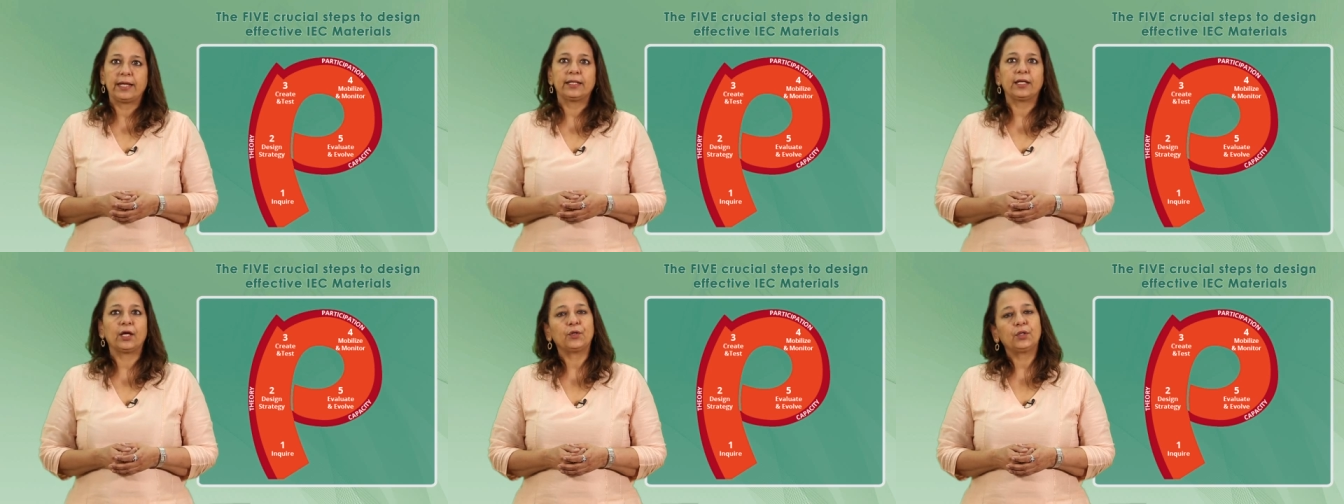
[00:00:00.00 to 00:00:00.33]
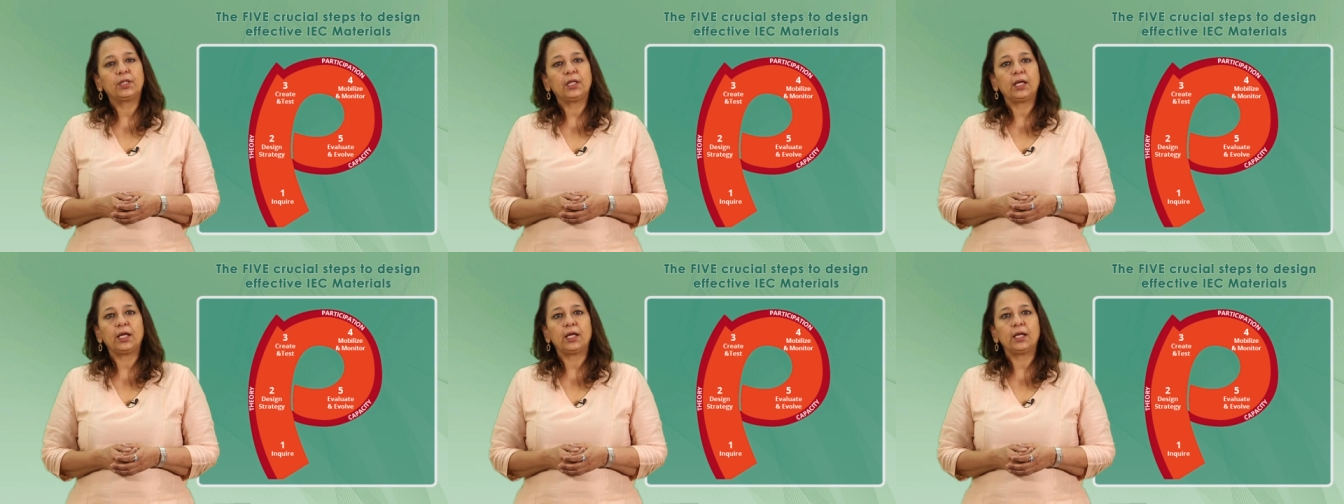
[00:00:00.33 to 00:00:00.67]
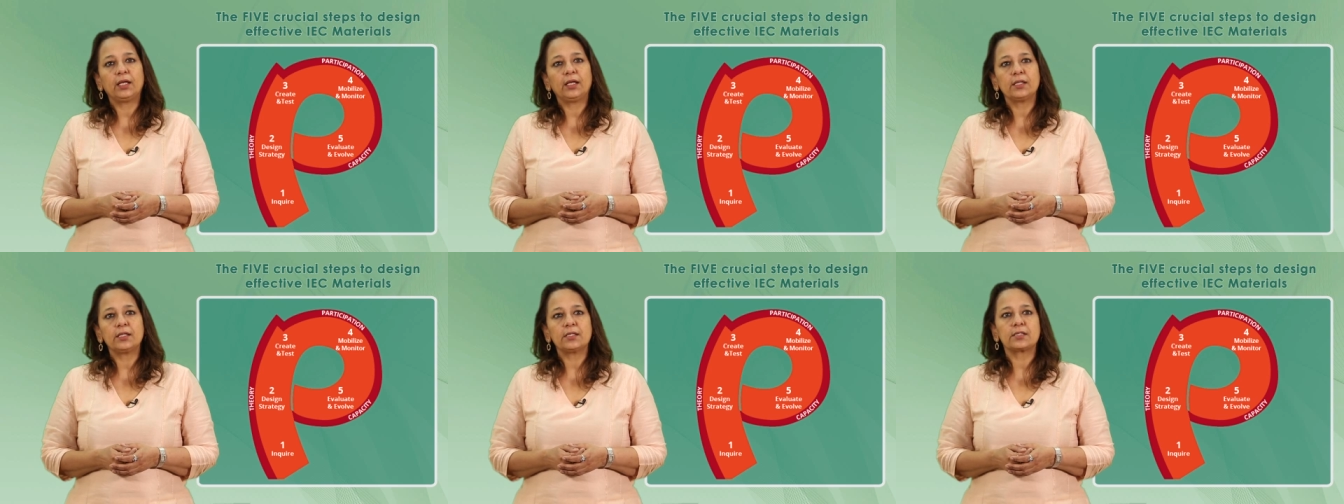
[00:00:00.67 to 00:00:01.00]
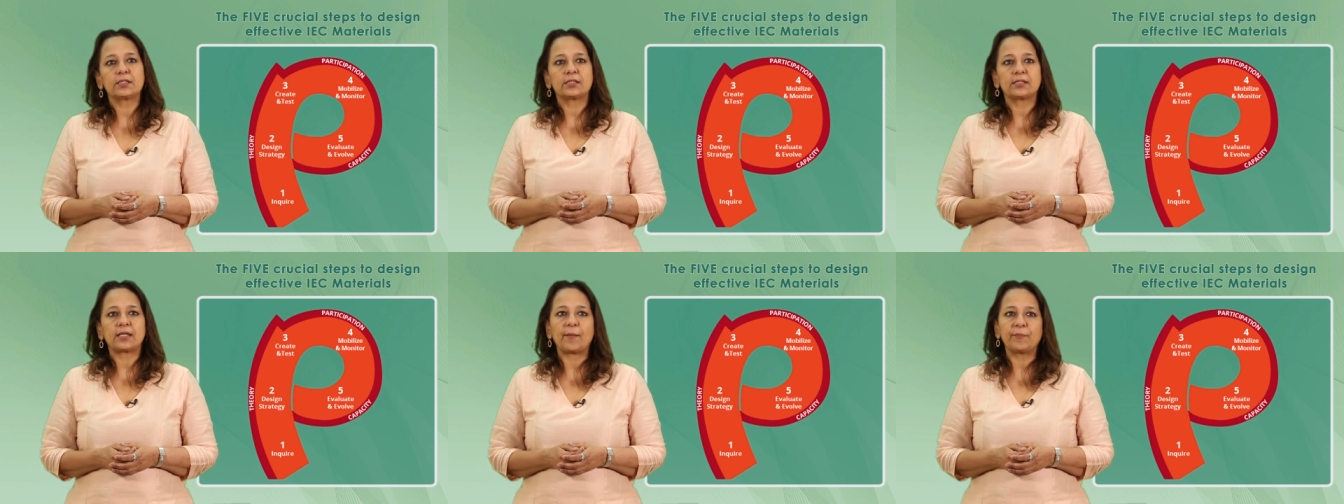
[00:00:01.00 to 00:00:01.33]
Now there
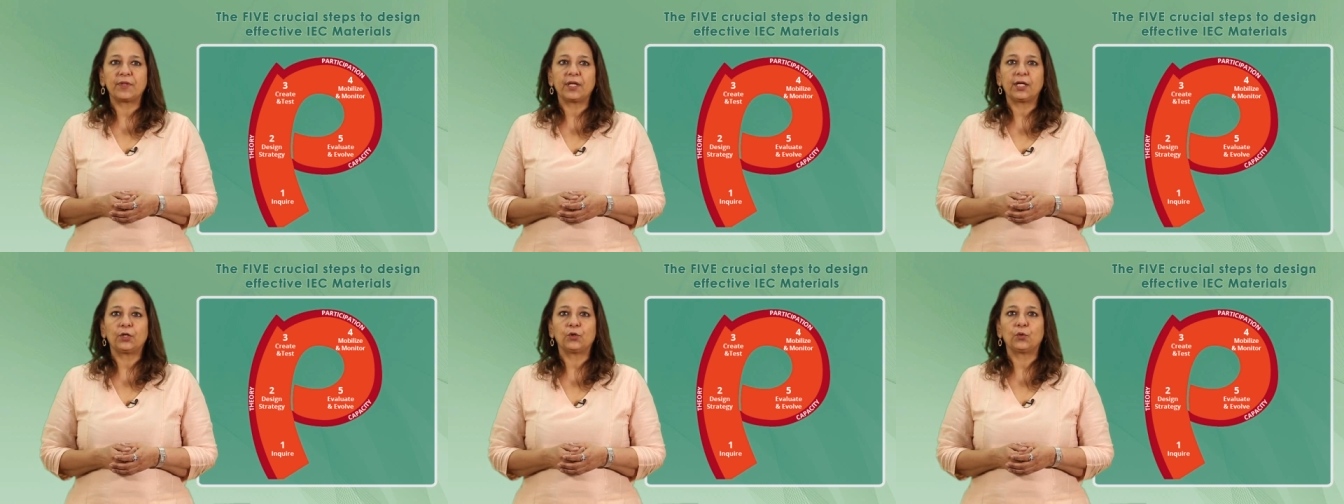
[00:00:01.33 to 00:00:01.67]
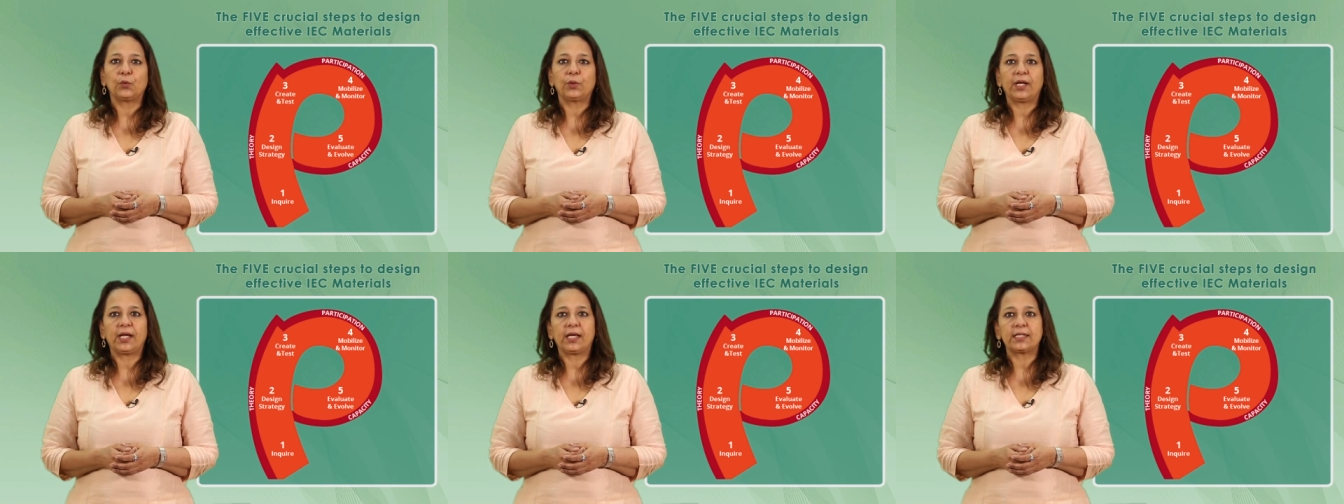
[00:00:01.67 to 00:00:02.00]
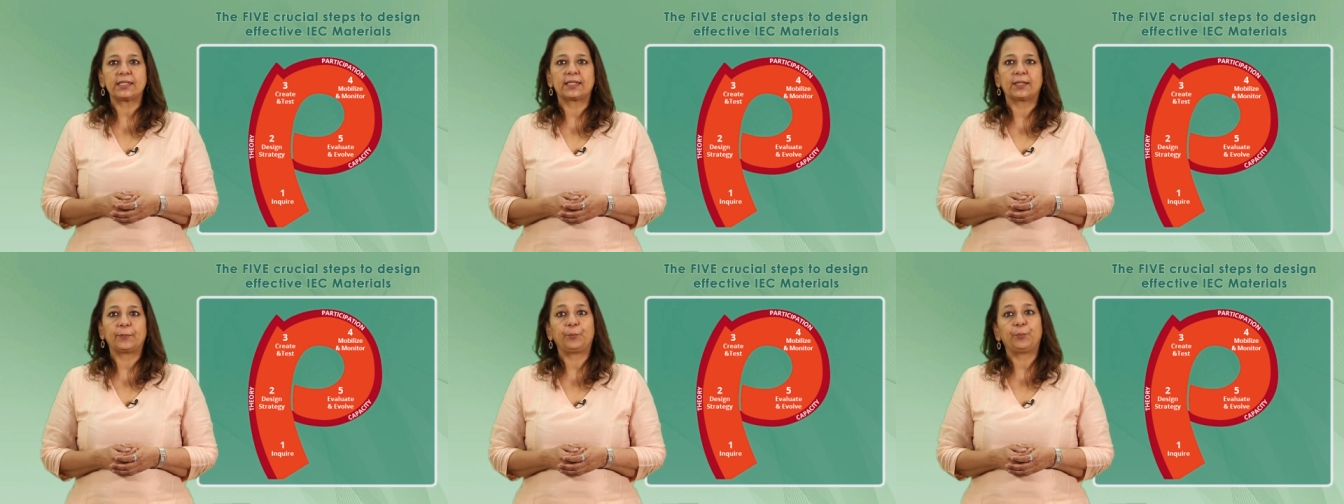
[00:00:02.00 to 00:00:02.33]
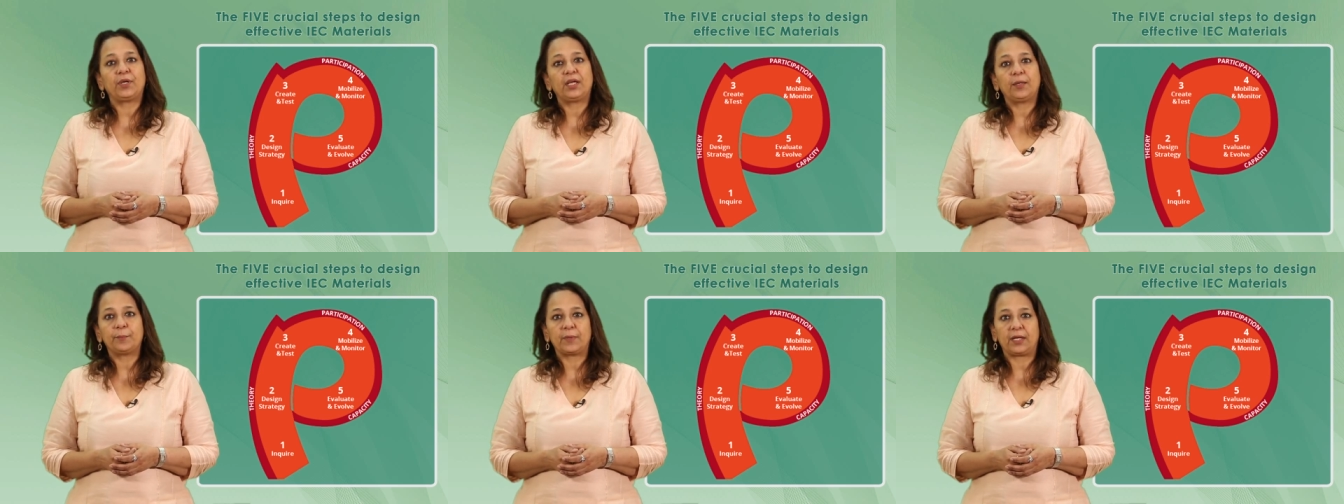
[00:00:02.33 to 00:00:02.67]
is something known as the
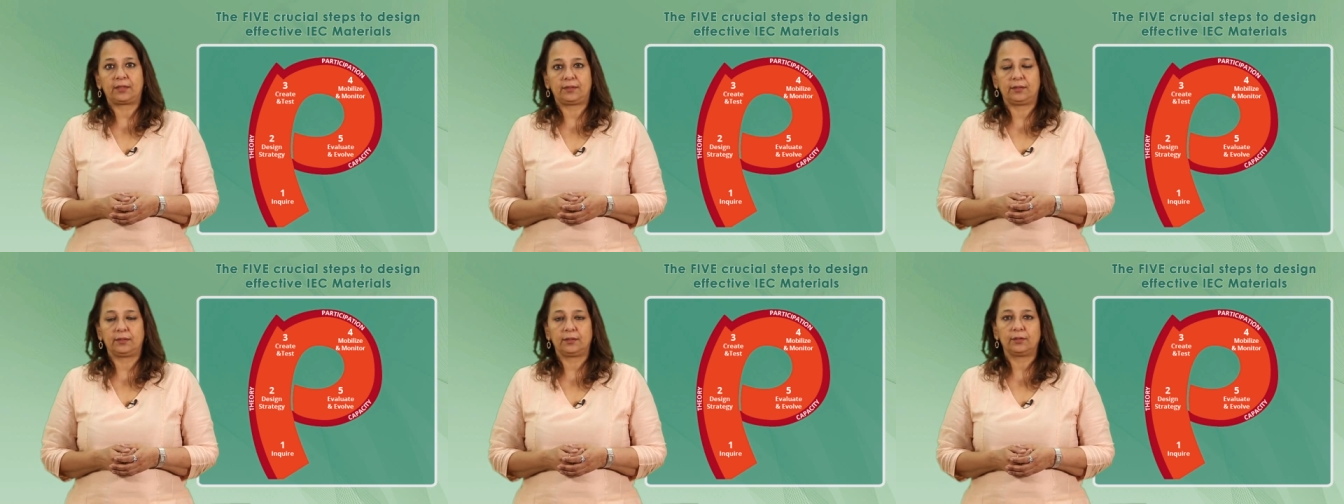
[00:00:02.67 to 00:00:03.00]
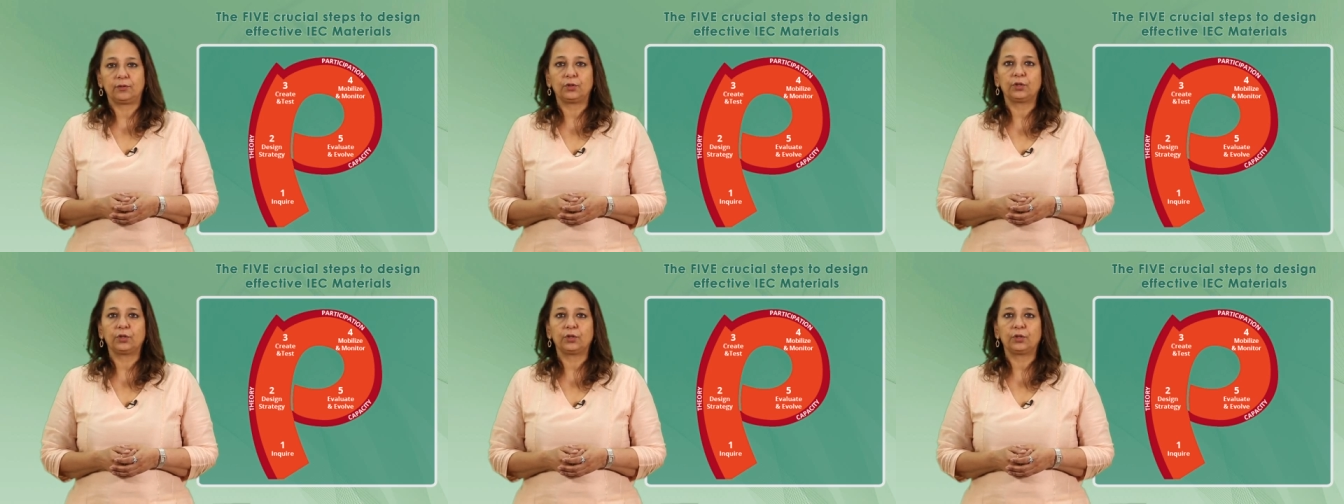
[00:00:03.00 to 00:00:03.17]
P method